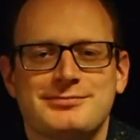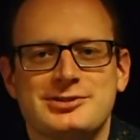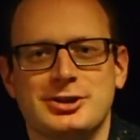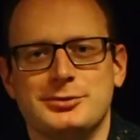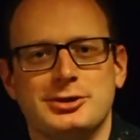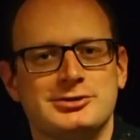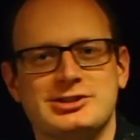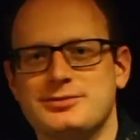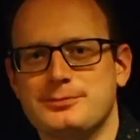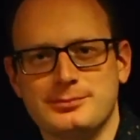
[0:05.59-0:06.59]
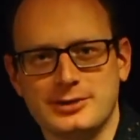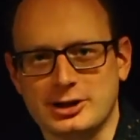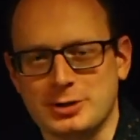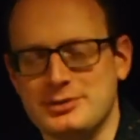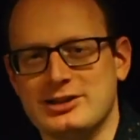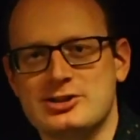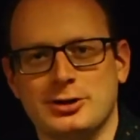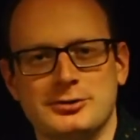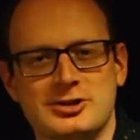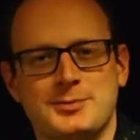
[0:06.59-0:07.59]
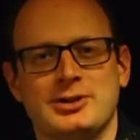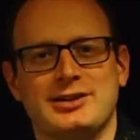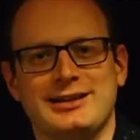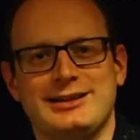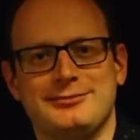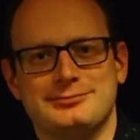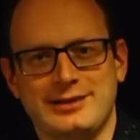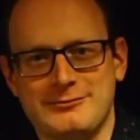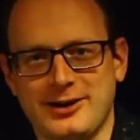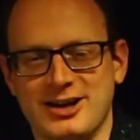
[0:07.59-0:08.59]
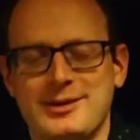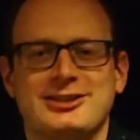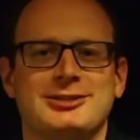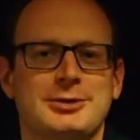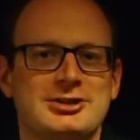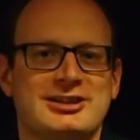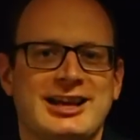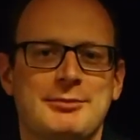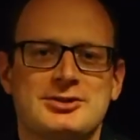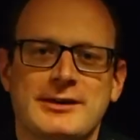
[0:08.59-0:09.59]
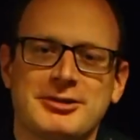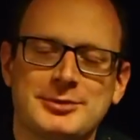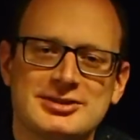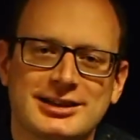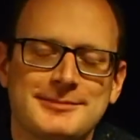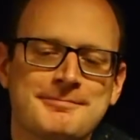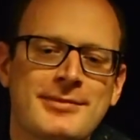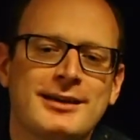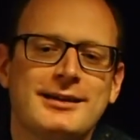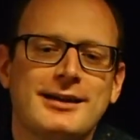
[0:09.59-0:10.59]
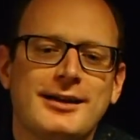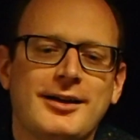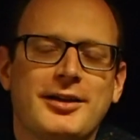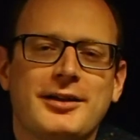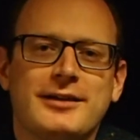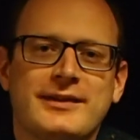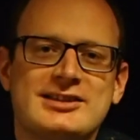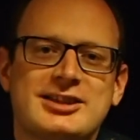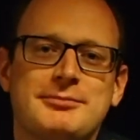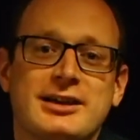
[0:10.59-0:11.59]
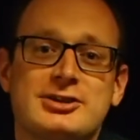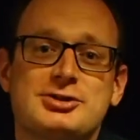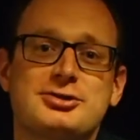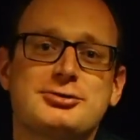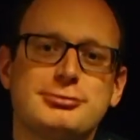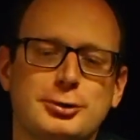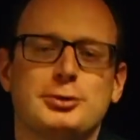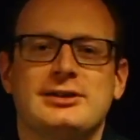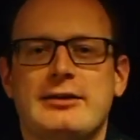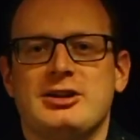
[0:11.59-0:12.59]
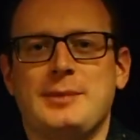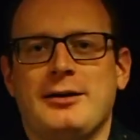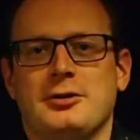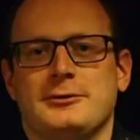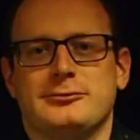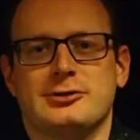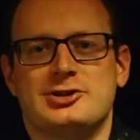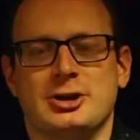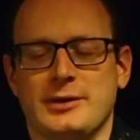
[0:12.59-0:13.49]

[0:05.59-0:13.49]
So not accompanying songs, but the environmental music, the atmospheric music. This can be extraordinarily powerful for a show.